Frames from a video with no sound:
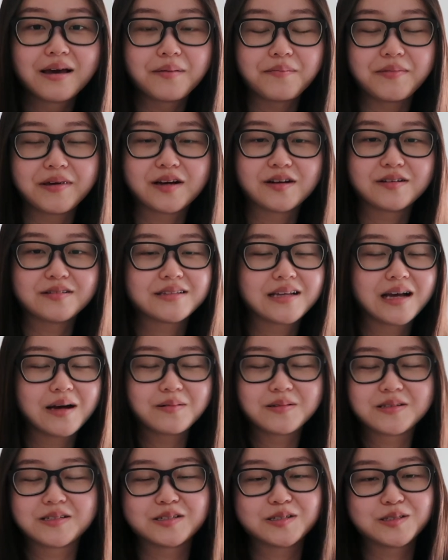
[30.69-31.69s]
because I
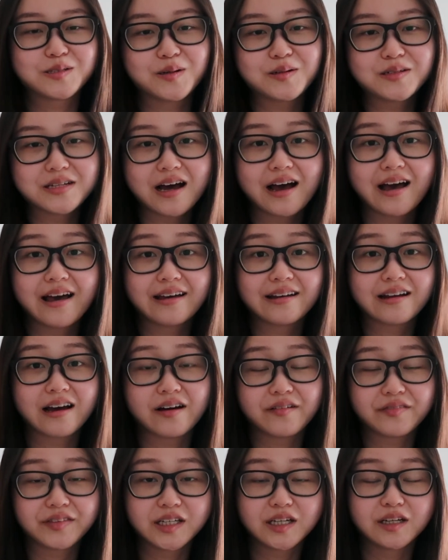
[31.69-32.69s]
was just so tired
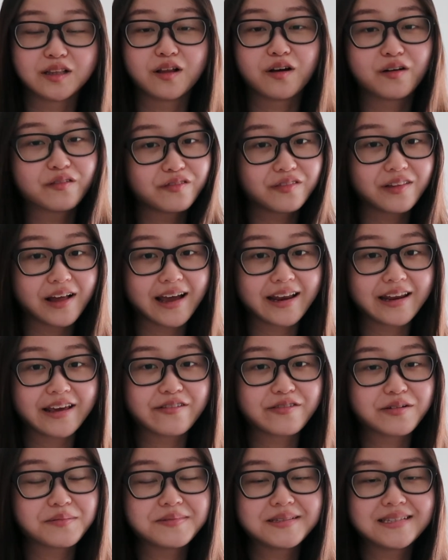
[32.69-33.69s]
after a long flight here from